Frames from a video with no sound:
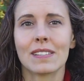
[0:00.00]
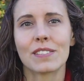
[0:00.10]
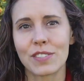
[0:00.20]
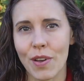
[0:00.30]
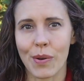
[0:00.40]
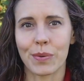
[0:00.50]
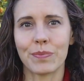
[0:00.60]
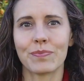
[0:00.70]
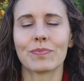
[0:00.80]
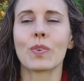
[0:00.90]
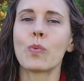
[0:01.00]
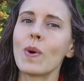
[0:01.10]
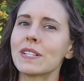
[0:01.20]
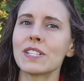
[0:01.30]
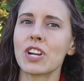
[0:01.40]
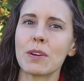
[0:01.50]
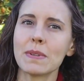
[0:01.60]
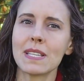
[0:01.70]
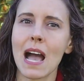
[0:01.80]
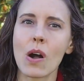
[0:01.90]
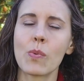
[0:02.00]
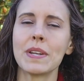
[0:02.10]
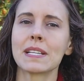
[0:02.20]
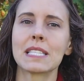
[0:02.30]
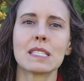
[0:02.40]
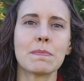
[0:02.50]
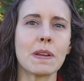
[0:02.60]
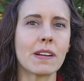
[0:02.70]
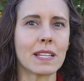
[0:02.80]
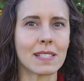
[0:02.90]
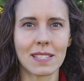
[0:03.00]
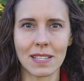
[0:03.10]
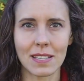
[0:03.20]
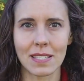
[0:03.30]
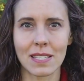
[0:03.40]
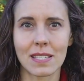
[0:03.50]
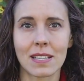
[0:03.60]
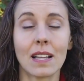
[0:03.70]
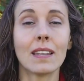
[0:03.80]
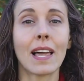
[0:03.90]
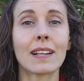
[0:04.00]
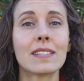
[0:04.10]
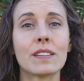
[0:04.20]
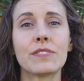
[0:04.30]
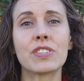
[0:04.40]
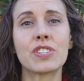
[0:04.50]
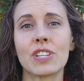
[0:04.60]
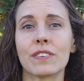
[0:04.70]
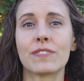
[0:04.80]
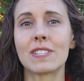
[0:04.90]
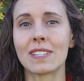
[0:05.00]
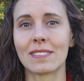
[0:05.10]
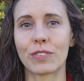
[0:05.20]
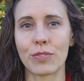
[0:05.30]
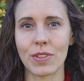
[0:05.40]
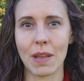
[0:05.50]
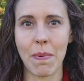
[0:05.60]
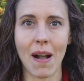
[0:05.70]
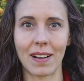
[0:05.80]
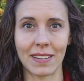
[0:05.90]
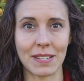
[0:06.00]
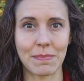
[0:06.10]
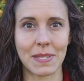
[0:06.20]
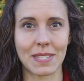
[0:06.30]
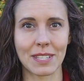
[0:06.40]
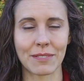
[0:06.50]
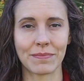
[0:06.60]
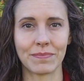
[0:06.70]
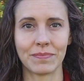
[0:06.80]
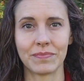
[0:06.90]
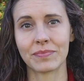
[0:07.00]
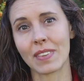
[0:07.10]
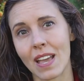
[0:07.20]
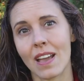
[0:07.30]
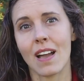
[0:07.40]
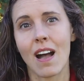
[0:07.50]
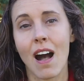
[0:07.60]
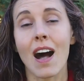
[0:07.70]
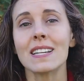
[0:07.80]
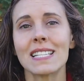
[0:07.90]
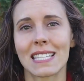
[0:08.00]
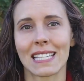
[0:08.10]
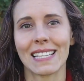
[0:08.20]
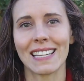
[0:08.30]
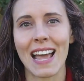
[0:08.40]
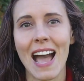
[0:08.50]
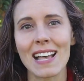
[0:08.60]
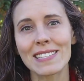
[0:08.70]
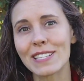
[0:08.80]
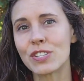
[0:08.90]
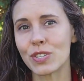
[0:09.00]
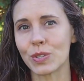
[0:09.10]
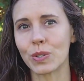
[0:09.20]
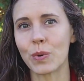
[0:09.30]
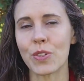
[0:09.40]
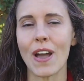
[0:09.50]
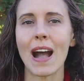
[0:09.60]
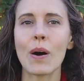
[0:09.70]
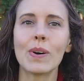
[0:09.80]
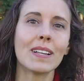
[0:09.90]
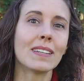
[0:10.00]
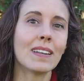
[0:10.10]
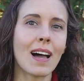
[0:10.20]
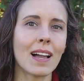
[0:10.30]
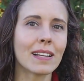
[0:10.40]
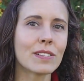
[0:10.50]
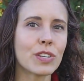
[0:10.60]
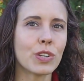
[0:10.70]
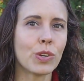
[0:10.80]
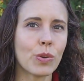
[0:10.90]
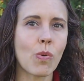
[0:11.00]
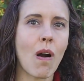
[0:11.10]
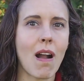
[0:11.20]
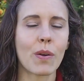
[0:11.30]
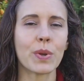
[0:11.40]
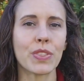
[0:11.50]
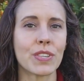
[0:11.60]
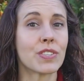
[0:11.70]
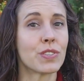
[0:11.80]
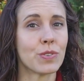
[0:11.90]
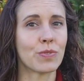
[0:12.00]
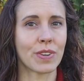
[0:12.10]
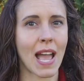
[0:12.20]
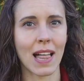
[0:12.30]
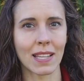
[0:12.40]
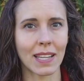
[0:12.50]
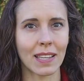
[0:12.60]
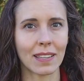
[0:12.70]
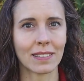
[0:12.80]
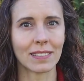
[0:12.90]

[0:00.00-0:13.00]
So, what determines how one experiences this collective shift through the apocalypse? Honestly, it has to do with how aligned you are with this new reality.